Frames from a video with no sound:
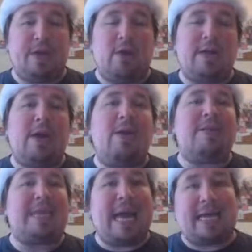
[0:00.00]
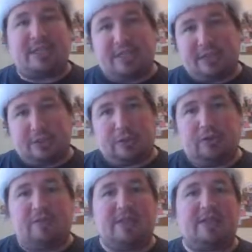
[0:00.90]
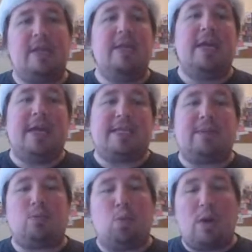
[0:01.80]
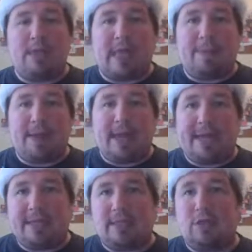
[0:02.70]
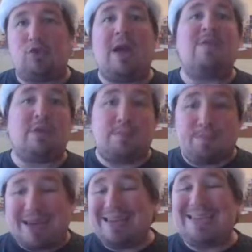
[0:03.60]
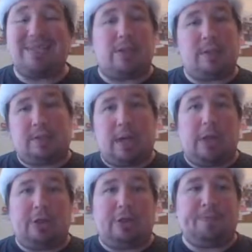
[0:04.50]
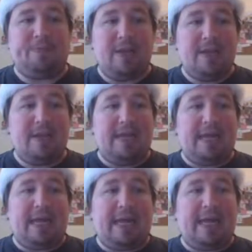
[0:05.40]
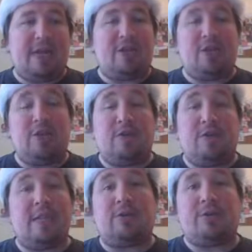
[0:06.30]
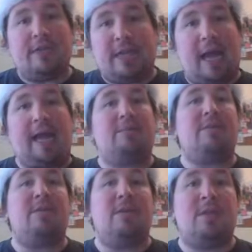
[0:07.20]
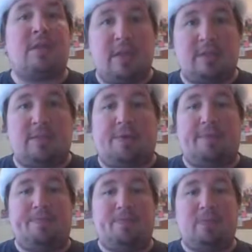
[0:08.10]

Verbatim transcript: They are now a taxi service, except one that pays the drivers pennies on the dollar and nickels and dimes the customer.